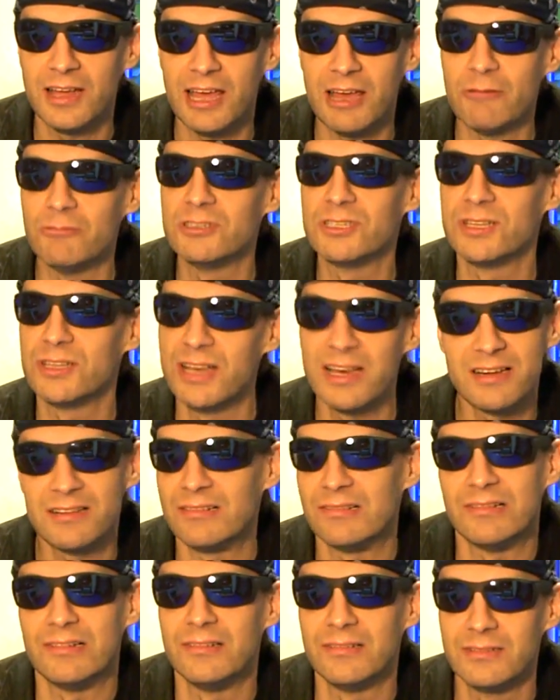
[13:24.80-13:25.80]
It was
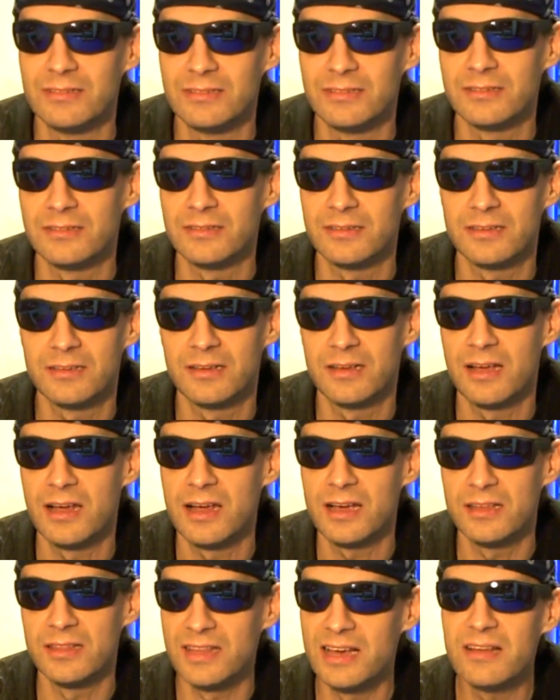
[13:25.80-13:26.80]
Little. Oh.
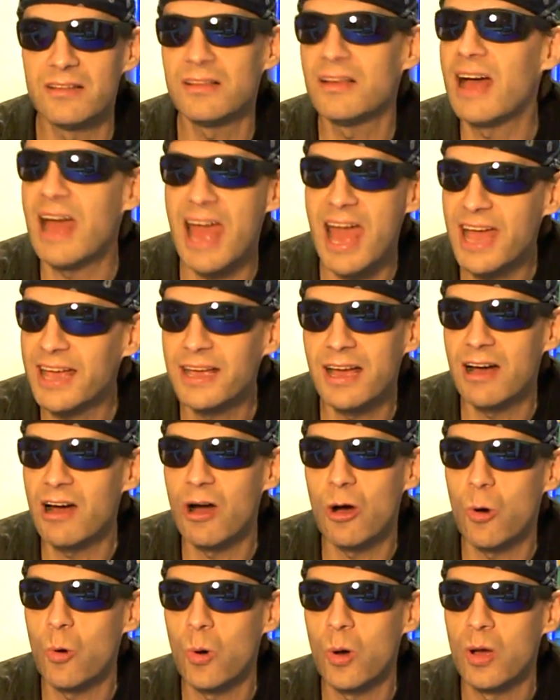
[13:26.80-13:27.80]
Little
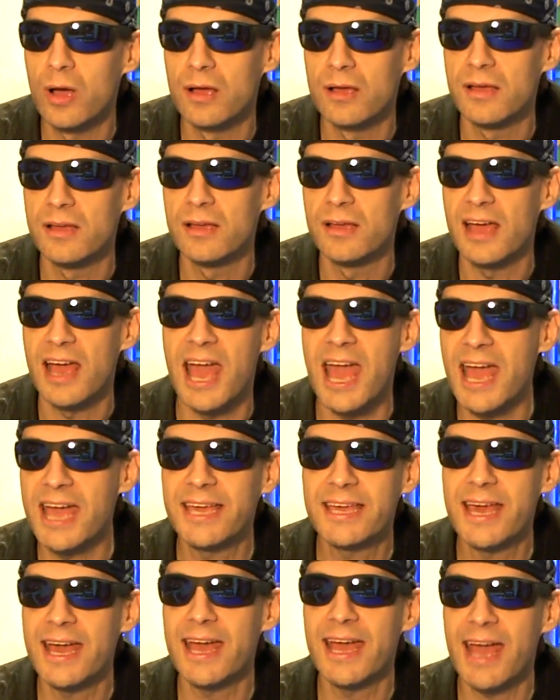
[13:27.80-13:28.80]
Ego. Master Ego?
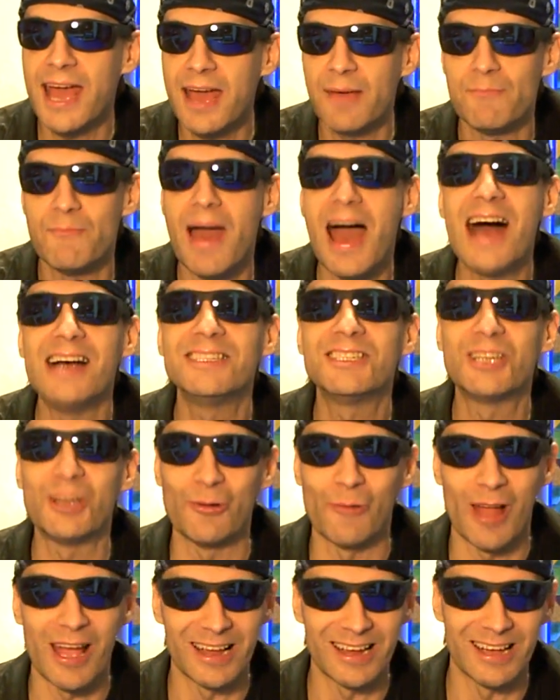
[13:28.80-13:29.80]
AK
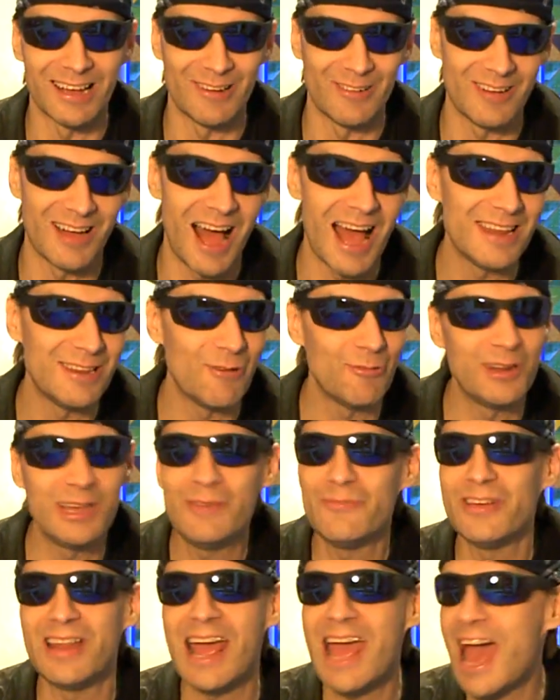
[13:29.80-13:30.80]
Master Ego. I don't
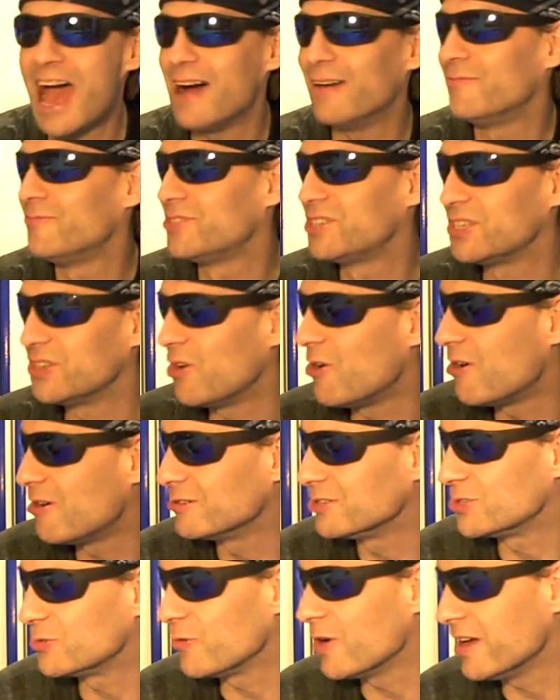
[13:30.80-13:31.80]
even have
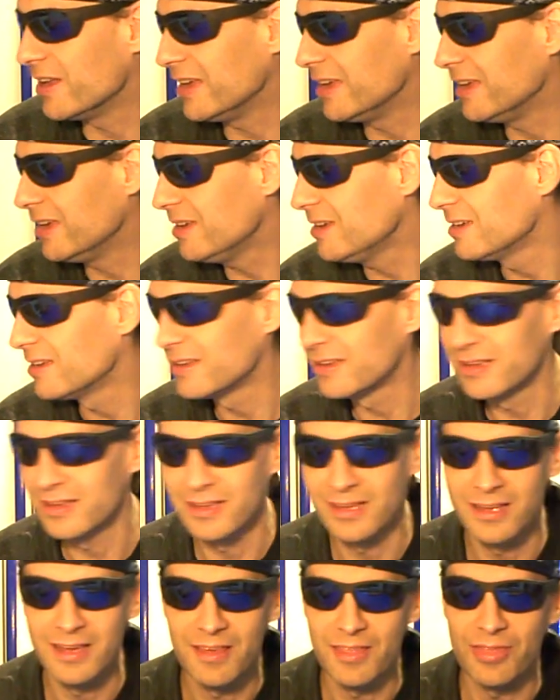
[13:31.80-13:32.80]
songs ready.
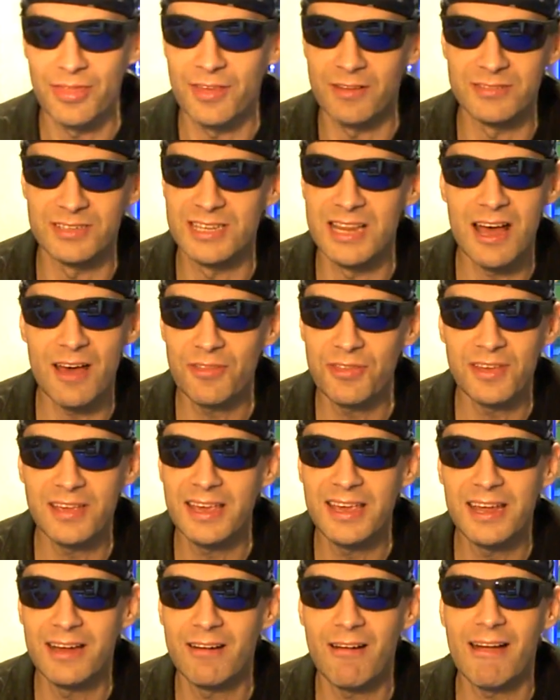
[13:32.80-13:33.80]
There's nothing
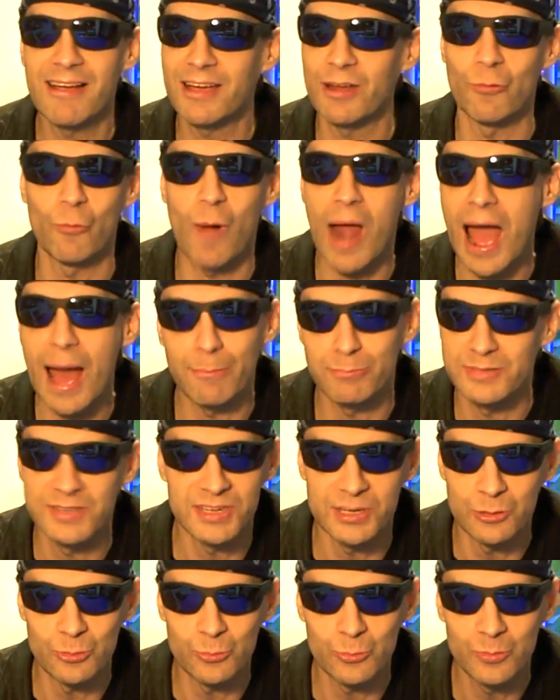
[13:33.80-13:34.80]
here I can rap
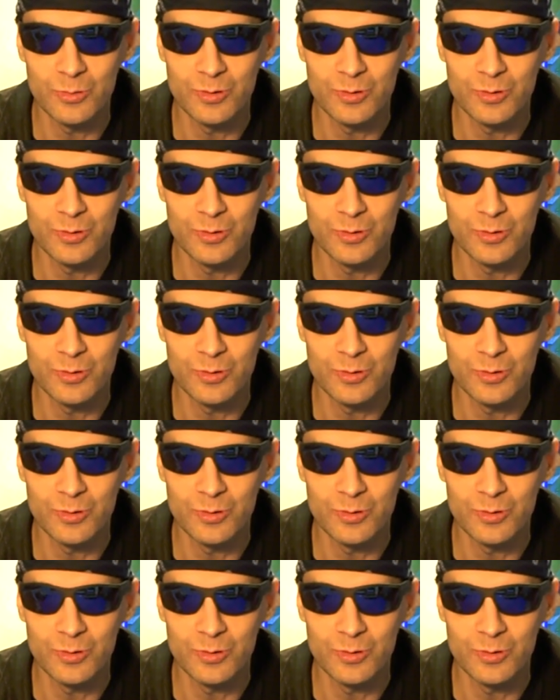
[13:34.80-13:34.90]
to.